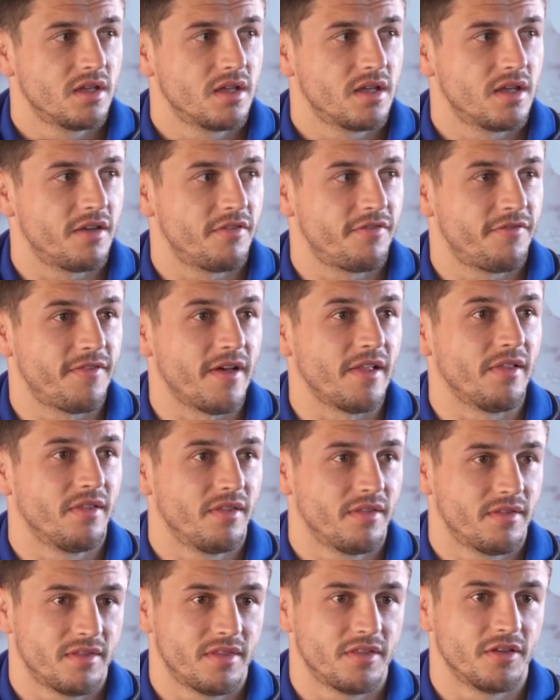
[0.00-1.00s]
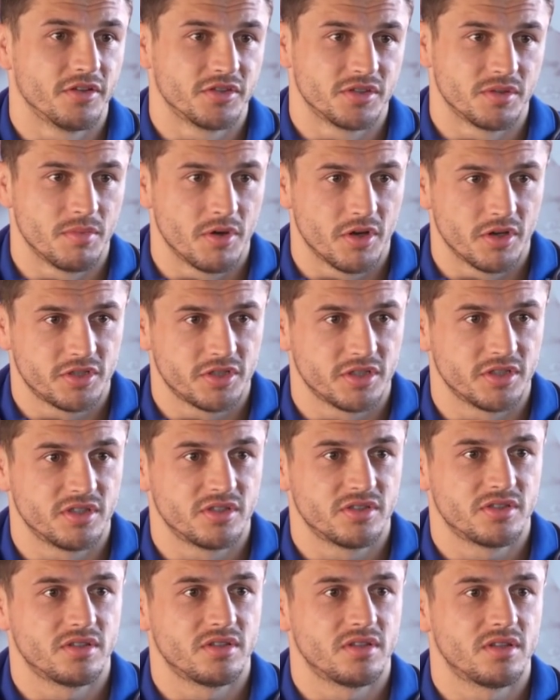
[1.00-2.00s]
uh, felt those
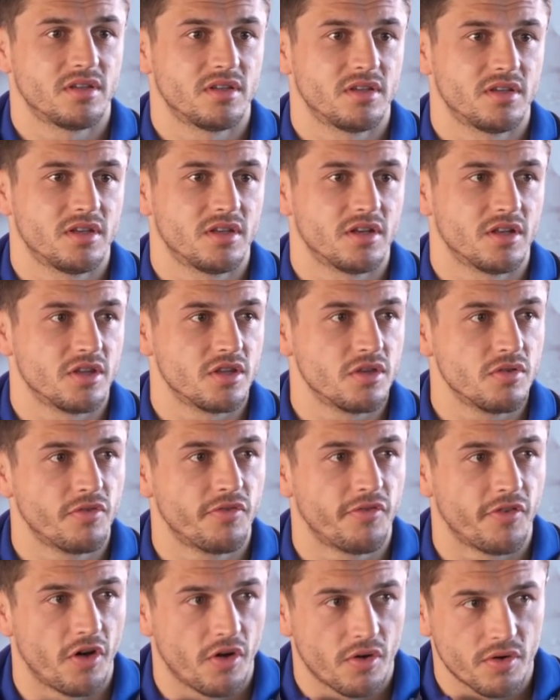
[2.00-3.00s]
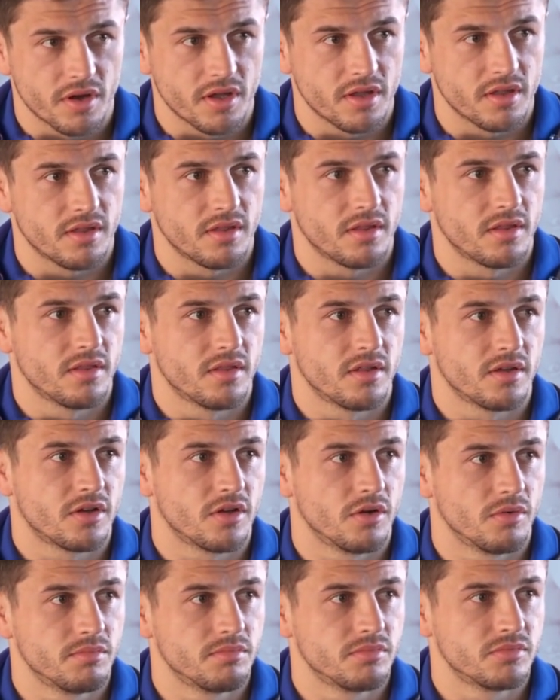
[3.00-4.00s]
emotions and you know the euphoria that
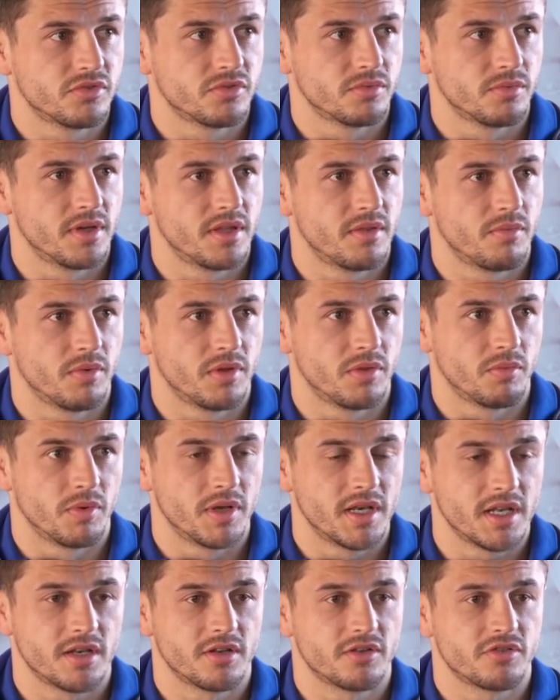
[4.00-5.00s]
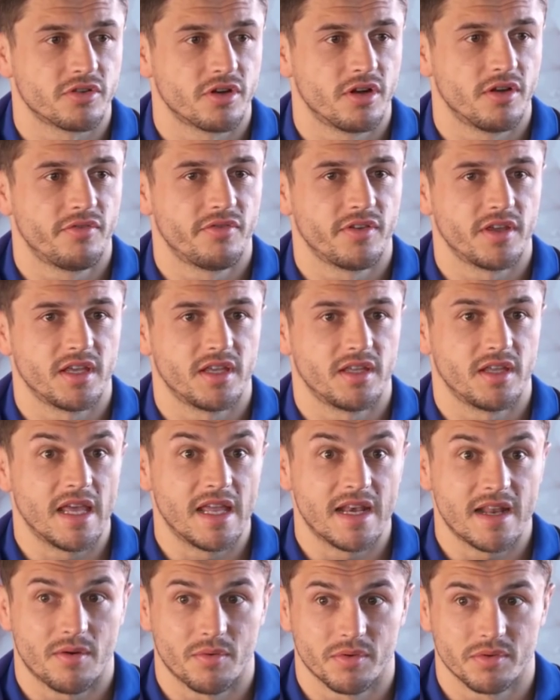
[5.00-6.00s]
comes with, with winning a trophy
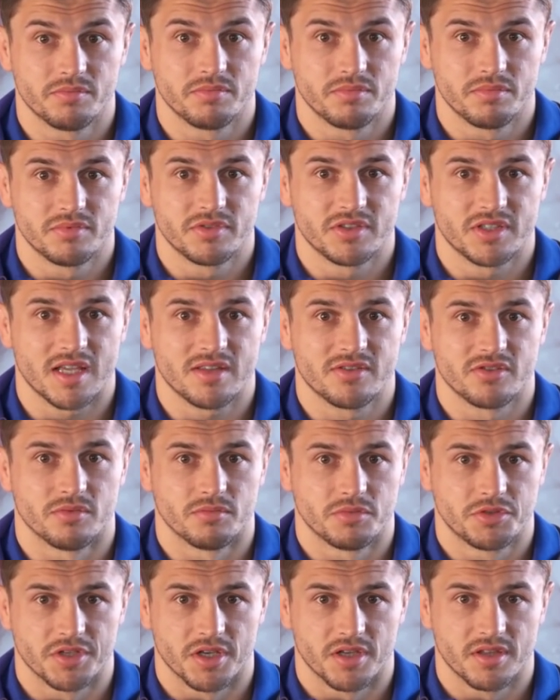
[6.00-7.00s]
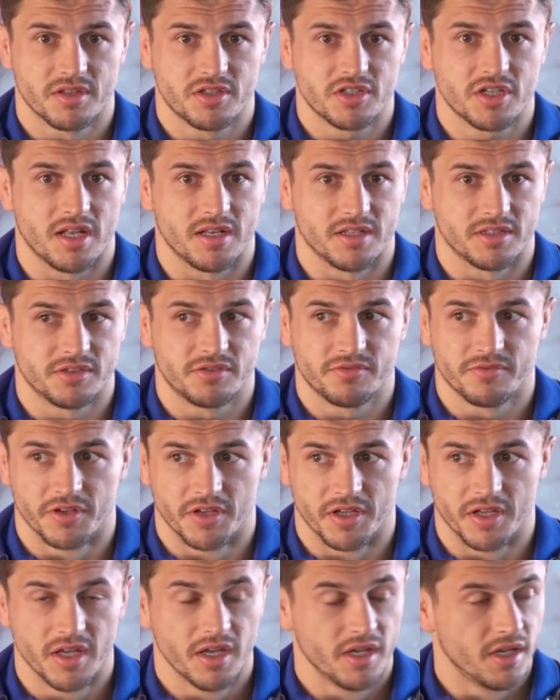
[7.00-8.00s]
in our setup. So the challenge
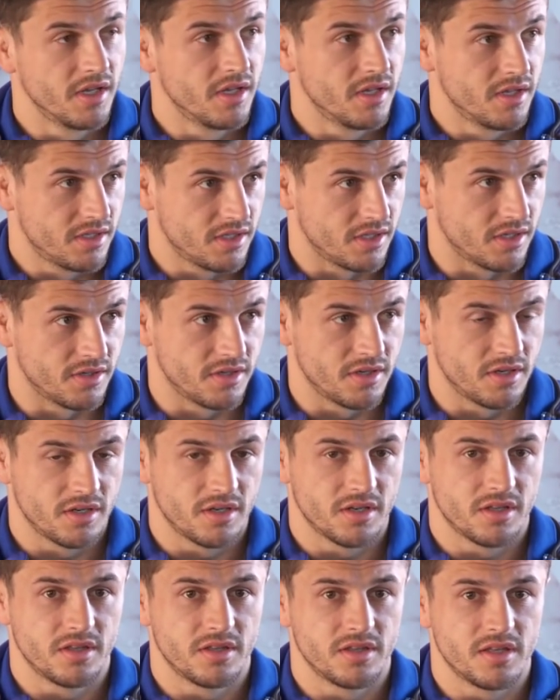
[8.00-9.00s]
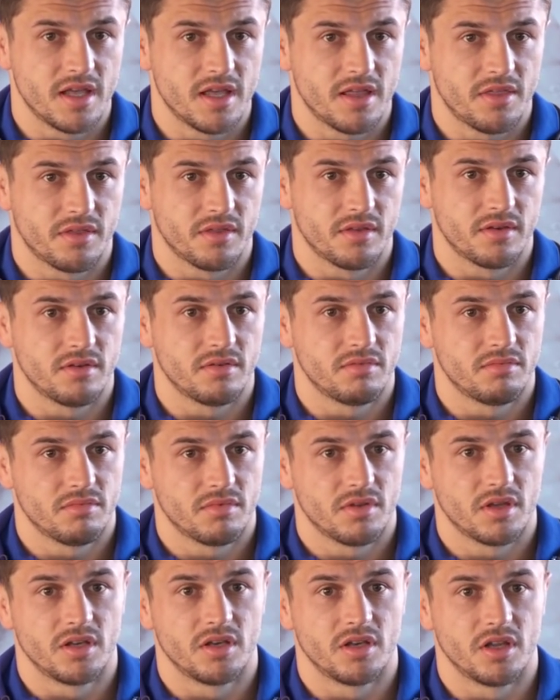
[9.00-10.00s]
for you know Nathan
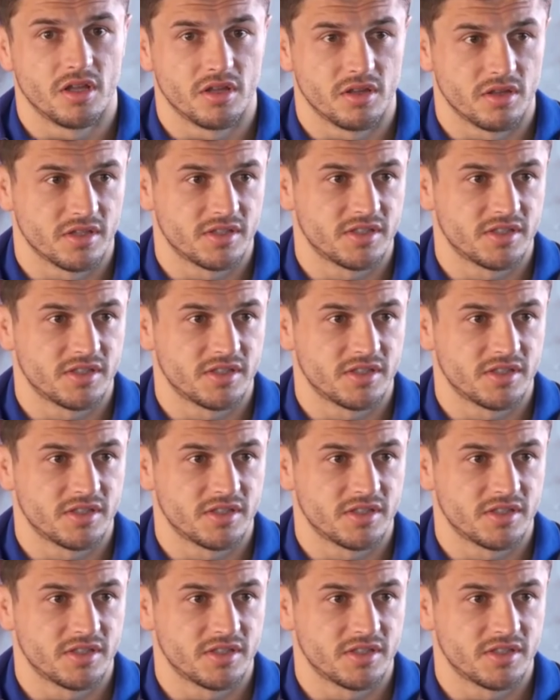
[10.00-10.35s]
and, and the